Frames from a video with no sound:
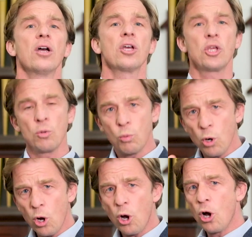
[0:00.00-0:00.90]
you
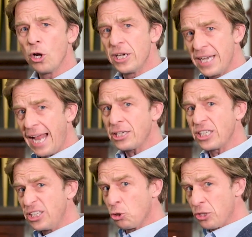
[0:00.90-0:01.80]
were
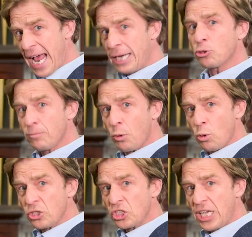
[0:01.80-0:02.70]
in your natural
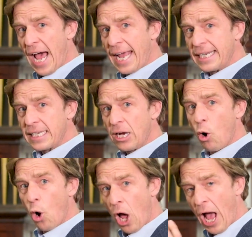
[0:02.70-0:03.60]
born state
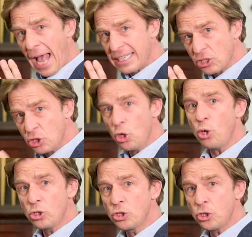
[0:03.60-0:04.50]
as
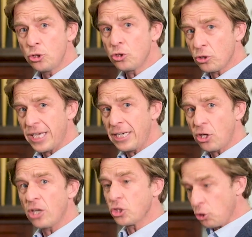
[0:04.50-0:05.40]
non-Jews or
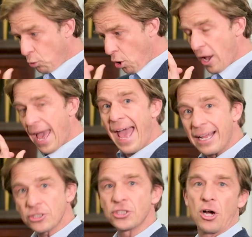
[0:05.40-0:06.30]
Gentiles, you were
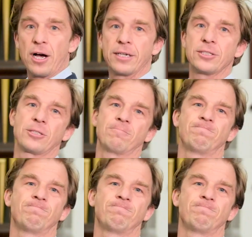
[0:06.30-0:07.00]
outsiders.